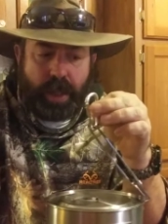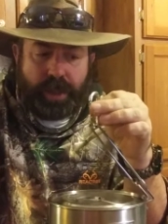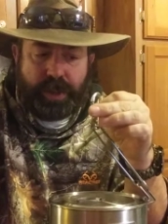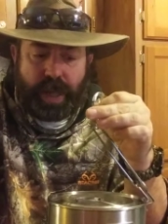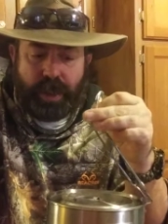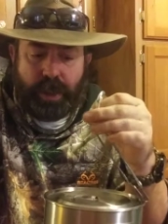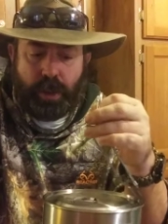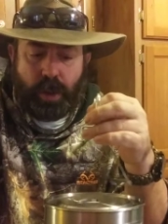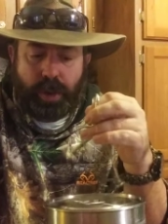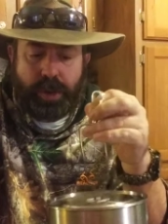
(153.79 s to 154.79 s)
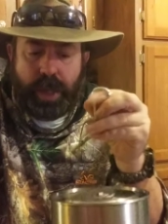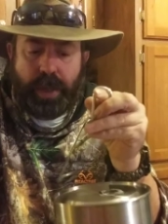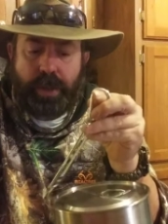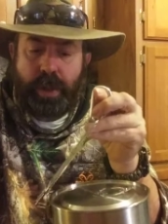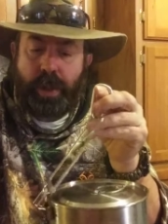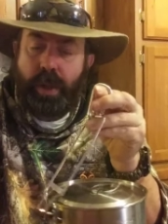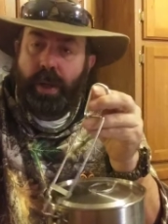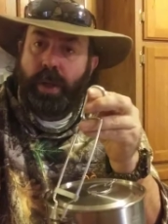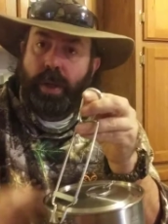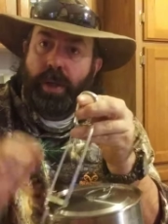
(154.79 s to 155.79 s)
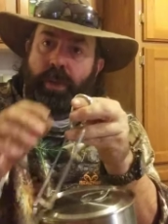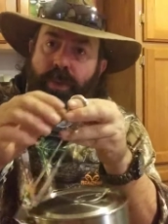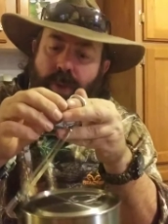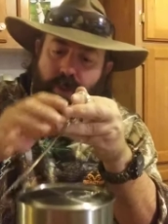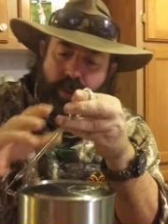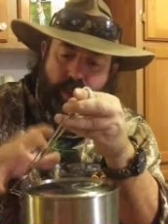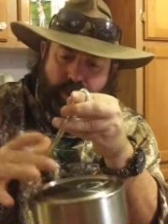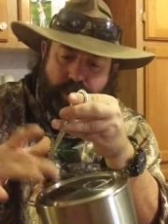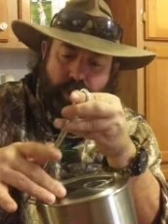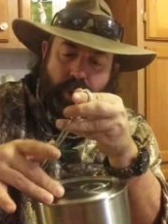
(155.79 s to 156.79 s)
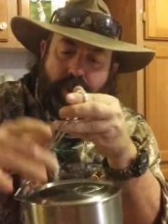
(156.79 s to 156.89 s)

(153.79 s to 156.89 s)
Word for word: Stanley cook set, th this cook